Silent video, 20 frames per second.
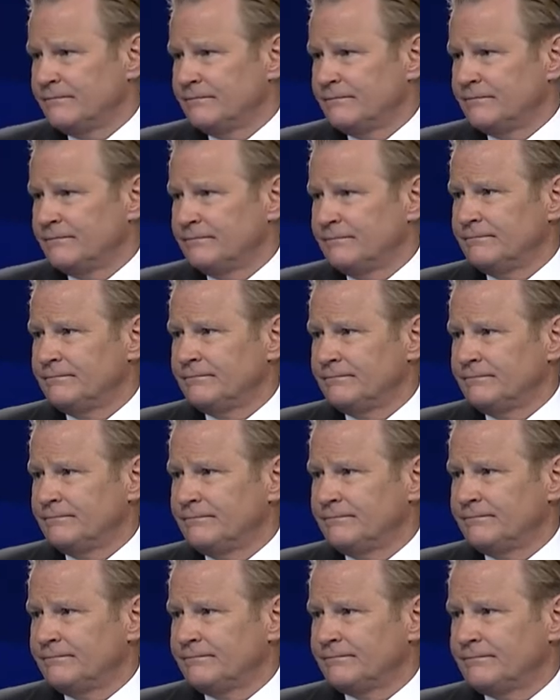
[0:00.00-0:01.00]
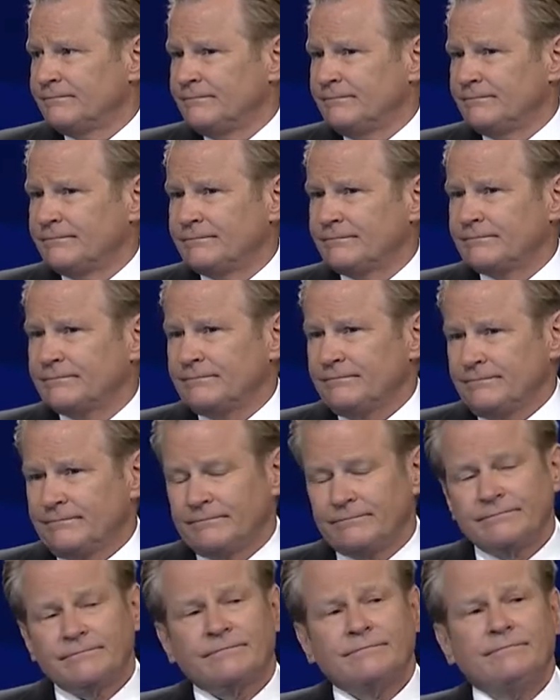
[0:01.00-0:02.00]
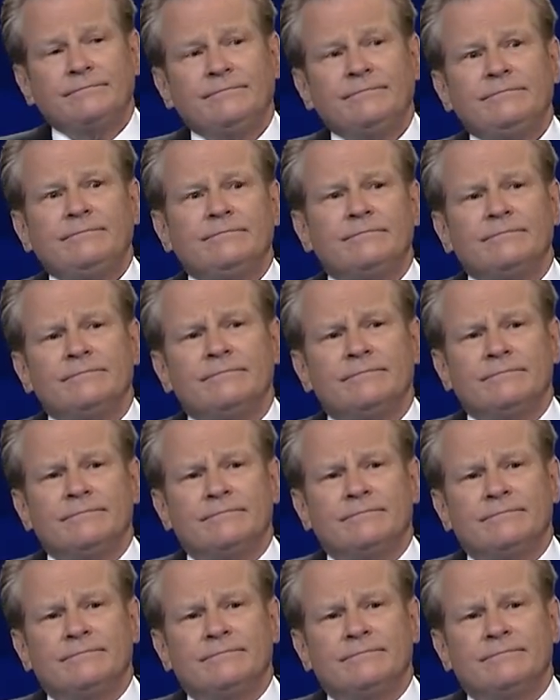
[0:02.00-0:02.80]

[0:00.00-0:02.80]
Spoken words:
Nobody speaks.